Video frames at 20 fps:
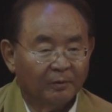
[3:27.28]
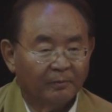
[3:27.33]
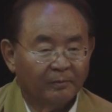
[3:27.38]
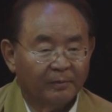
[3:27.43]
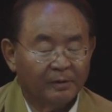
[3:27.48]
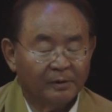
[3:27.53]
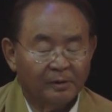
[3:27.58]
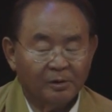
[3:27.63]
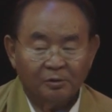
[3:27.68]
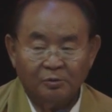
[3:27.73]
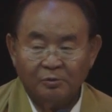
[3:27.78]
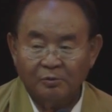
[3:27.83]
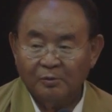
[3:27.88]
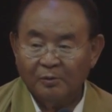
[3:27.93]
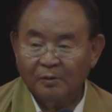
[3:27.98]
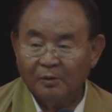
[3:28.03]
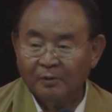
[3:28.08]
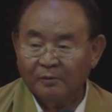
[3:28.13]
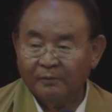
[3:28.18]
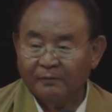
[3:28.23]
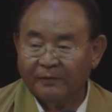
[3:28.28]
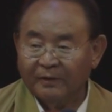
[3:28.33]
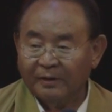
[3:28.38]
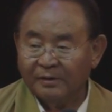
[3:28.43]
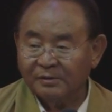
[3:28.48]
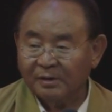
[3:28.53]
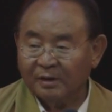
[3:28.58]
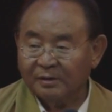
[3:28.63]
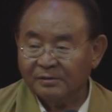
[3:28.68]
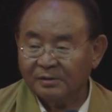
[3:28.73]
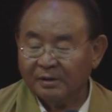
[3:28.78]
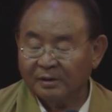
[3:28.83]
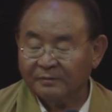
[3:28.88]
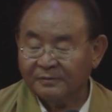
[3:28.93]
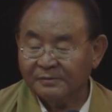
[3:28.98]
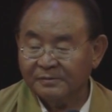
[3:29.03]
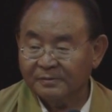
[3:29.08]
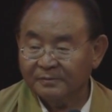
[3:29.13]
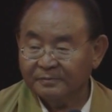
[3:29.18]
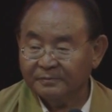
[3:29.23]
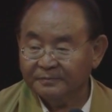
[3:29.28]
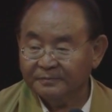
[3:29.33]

We need to face ourselves.